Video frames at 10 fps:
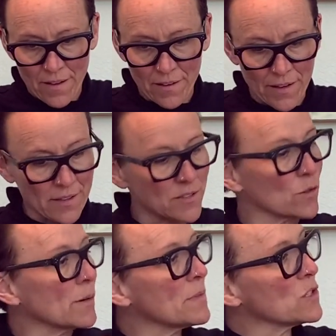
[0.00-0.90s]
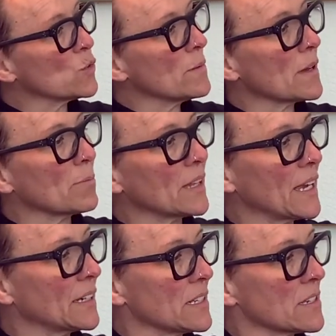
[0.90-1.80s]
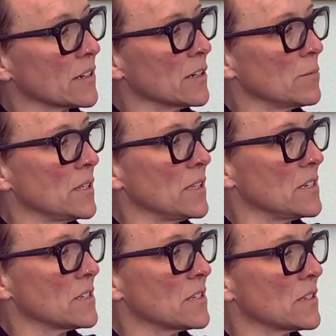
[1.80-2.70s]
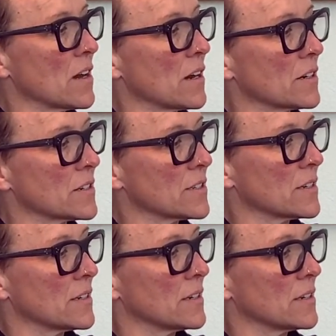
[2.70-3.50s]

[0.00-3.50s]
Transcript: Okay, so in between my planets are going to be these stars